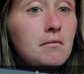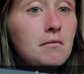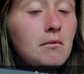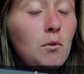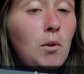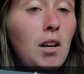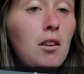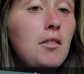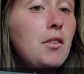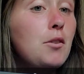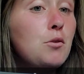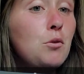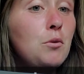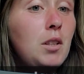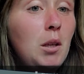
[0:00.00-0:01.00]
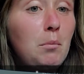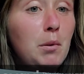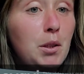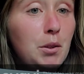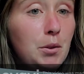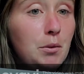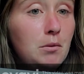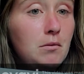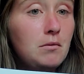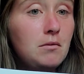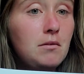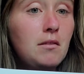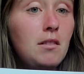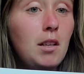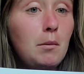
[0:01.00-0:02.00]
Well, there's only blue
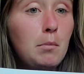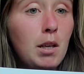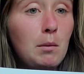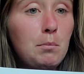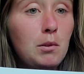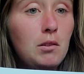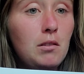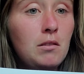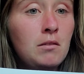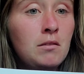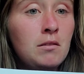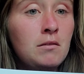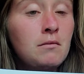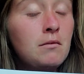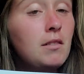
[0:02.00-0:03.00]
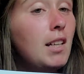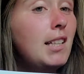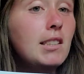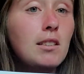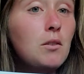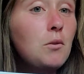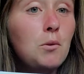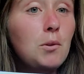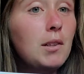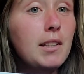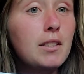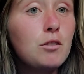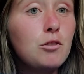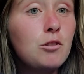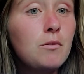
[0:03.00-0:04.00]
and purple and no
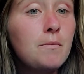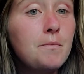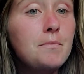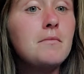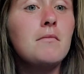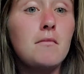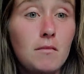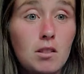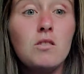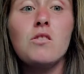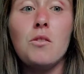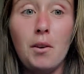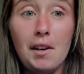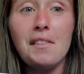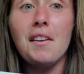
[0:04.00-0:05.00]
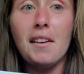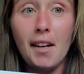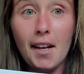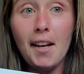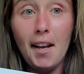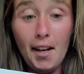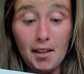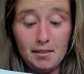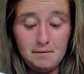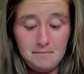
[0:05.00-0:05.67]
orange, so I think I can.